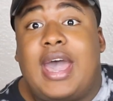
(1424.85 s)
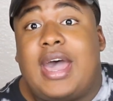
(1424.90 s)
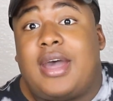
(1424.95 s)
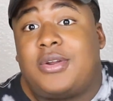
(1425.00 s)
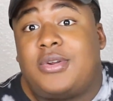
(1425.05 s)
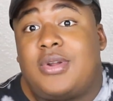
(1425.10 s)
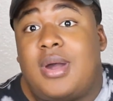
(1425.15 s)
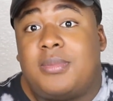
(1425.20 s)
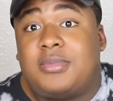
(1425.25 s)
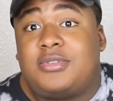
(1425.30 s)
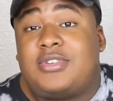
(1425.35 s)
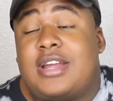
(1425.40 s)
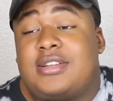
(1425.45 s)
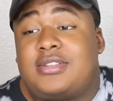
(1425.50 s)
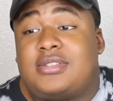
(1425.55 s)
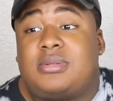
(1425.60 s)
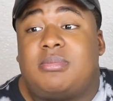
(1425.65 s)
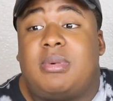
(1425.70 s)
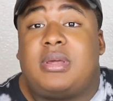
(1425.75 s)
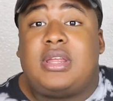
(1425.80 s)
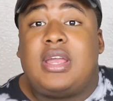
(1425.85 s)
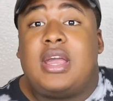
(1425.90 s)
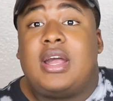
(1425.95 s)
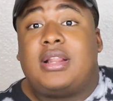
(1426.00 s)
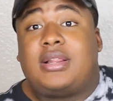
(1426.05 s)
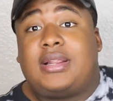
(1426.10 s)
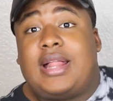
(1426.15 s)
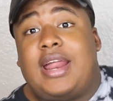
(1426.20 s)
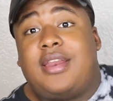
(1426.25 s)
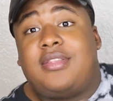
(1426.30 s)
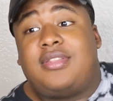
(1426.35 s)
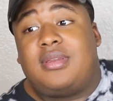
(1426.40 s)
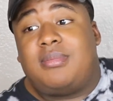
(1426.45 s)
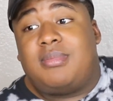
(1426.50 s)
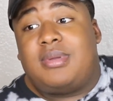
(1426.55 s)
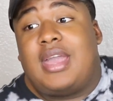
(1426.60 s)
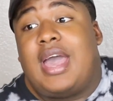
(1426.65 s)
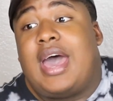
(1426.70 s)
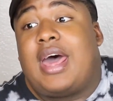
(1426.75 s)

I don't know, I'm attracted to somebody lighter than me.